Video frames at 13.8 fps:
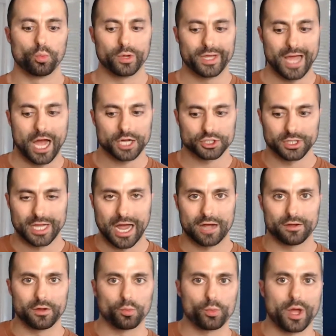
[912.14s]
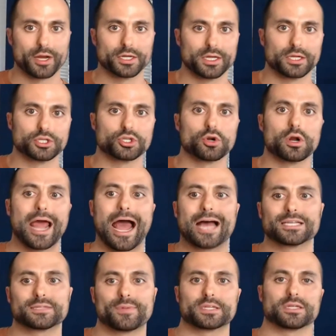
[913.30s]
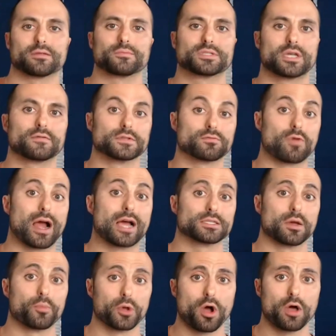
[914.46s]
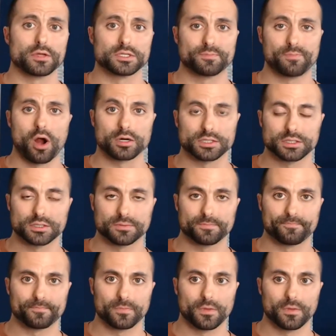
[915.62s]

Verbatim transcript: we actually have and, and, and certain aspects of themselves rise up. We call this parts.